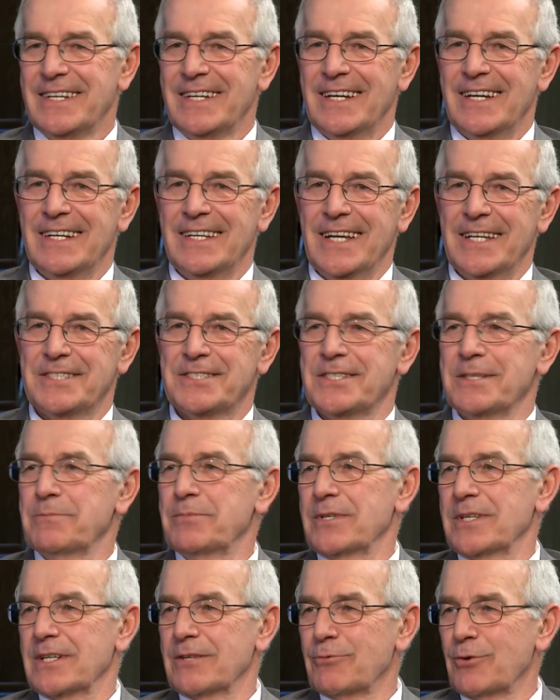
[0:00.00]
and that's
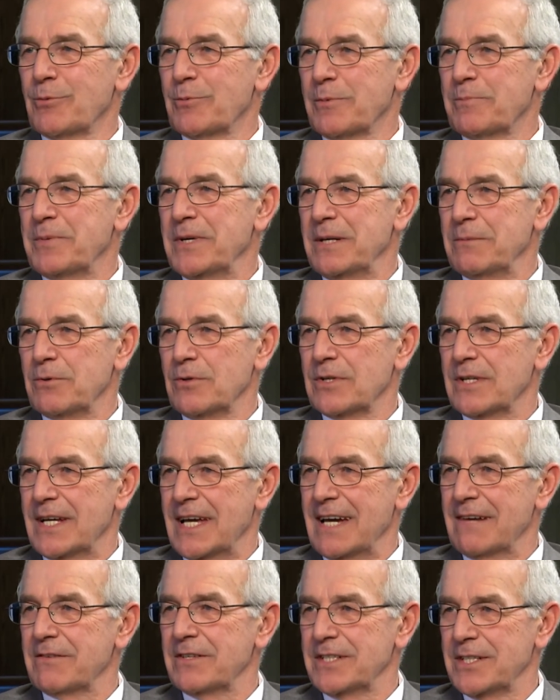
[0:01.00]
simply a group of people that
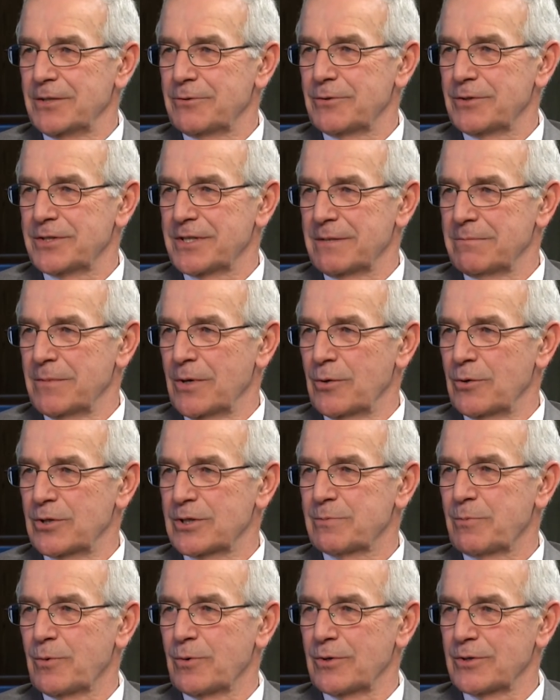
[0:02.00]
have an interest in
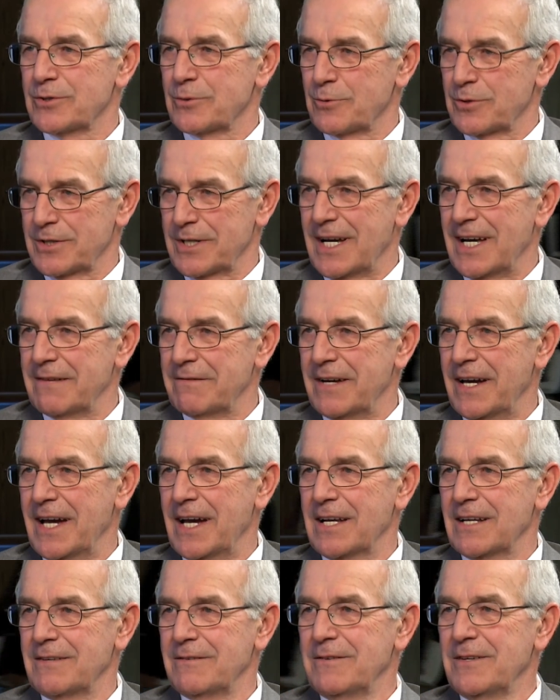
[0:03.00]
motorsports, which I've
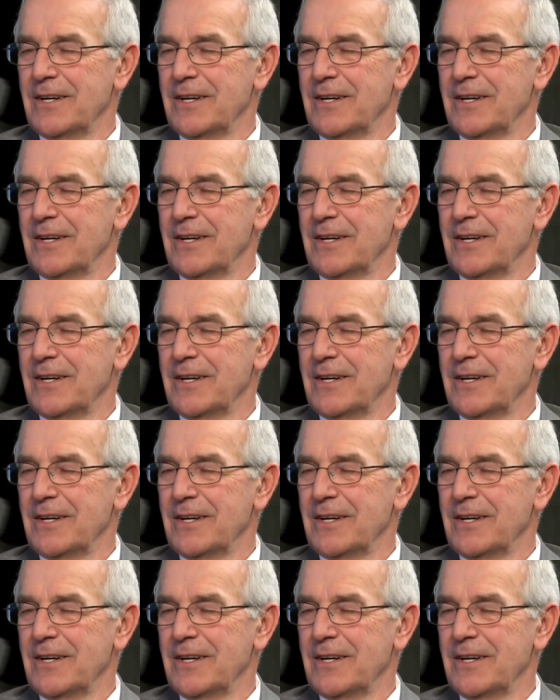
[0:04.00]
had